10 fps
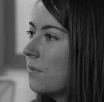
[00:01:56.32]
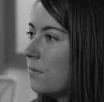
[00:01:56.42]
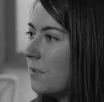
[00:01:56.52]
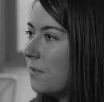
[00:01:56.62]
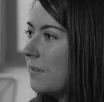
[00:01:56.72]

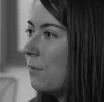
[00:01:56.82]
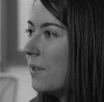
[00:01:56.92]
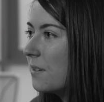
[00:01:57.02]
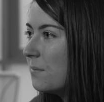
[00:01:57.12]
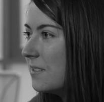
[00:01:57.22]
were
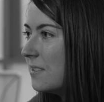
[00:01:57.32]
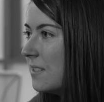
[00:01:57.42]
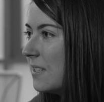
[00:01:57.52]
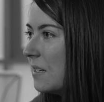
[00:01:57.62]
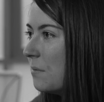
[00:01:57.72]
welcomed into
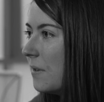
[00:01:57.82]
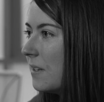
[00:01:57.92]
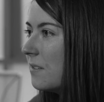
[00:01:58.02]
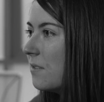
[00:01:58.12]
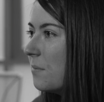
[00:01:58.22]
the team
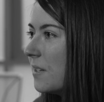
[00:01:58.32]
and you're